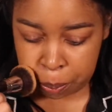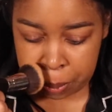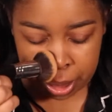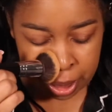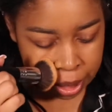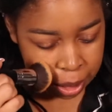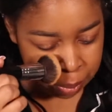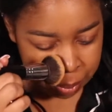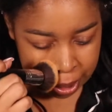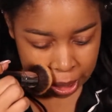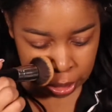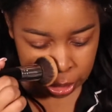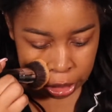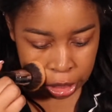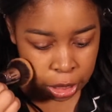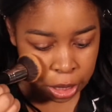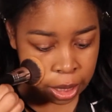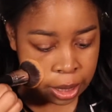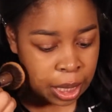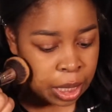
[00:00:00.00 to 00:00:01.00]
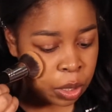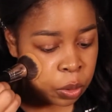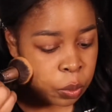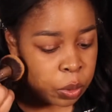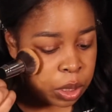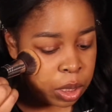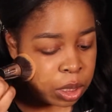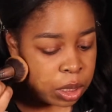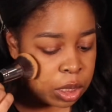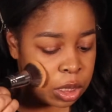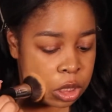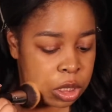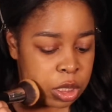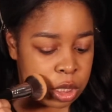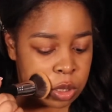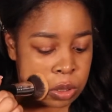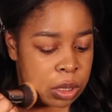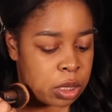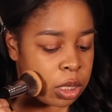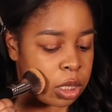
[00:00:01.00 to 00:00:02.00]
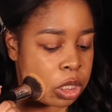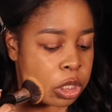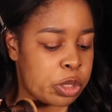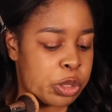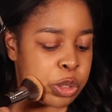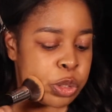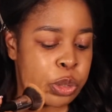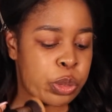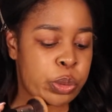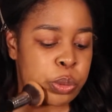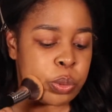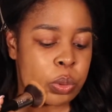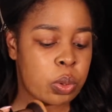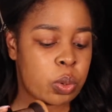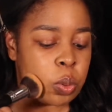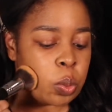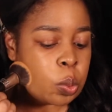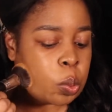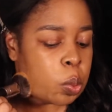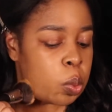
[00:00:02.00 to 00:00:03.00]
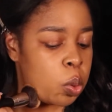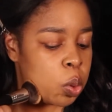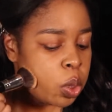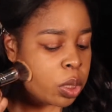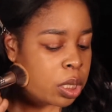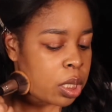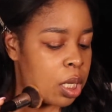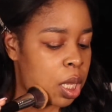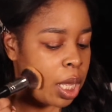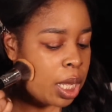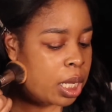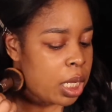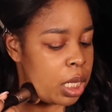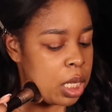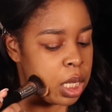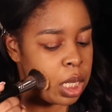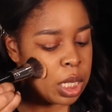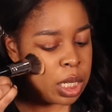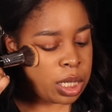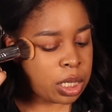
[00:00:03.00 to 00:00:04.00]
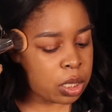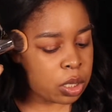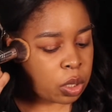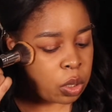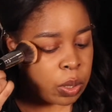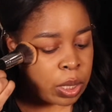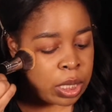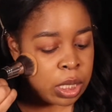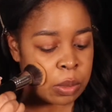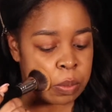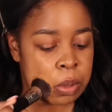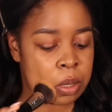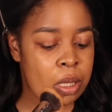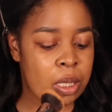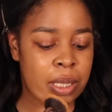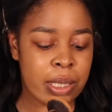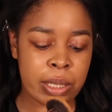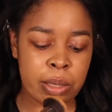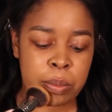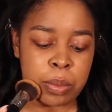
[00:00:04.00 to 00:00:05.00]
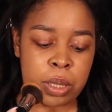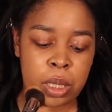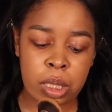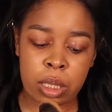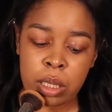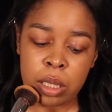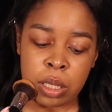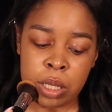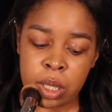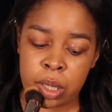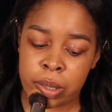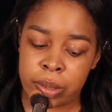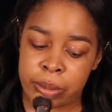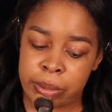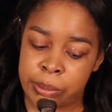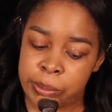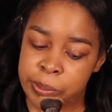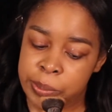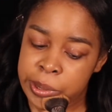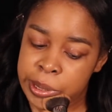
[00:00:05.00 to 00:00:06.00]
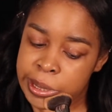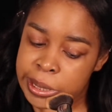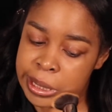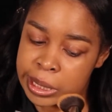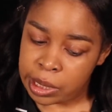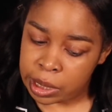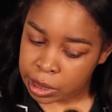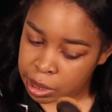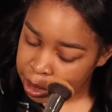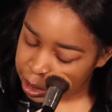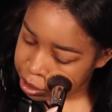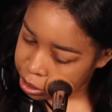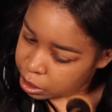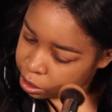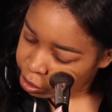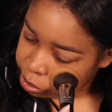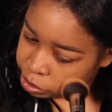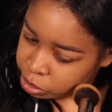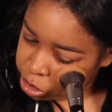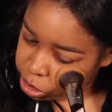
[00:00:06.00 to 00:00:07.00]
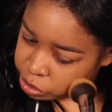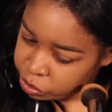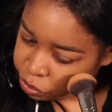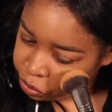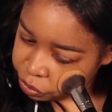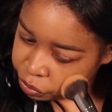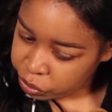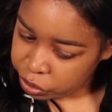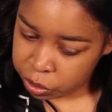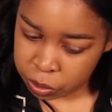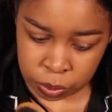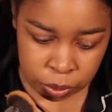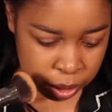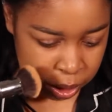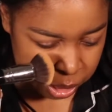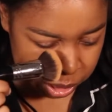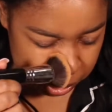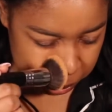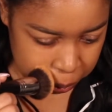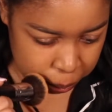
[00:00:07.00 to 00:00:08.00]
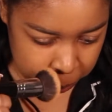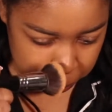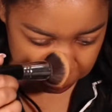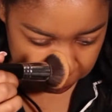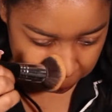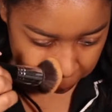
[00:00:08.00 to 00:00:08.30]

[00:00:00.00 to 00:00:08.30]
baking powder, and I don't want to look too cakey, so I just put a little bit, but then I kind of just fill in